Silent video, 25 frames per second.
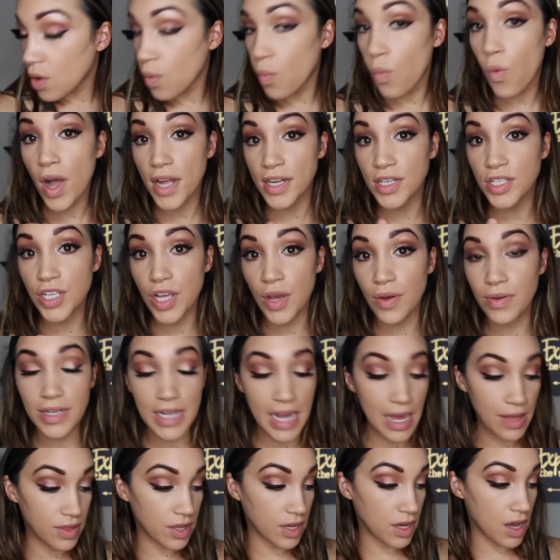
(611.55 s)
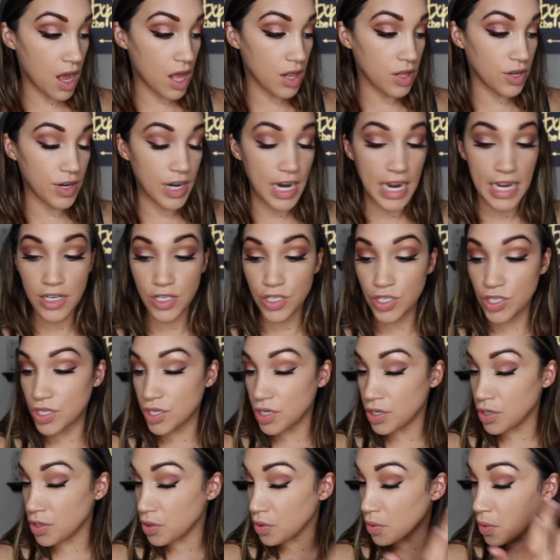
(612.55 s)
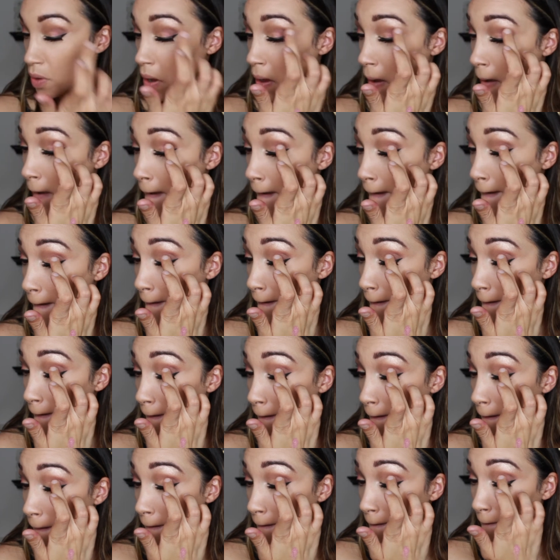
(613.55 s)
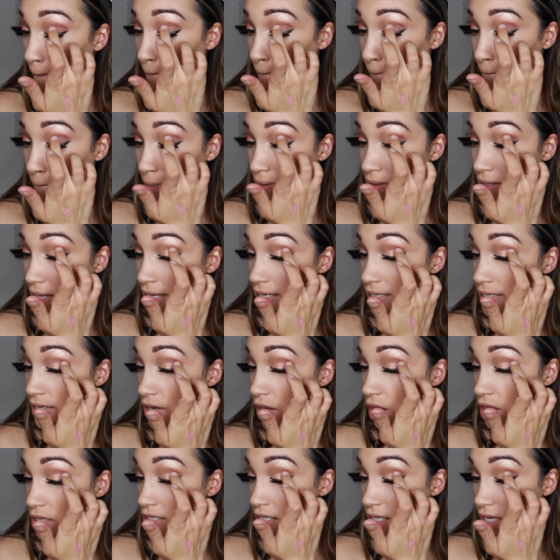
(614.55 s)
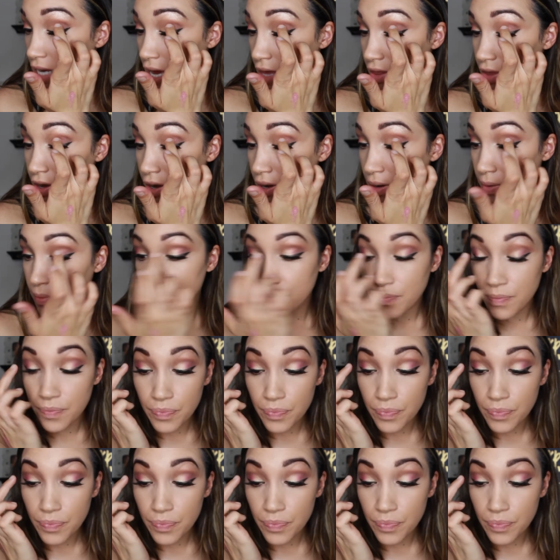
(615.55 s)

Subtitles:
one, tone down the color, and two, blend it all together.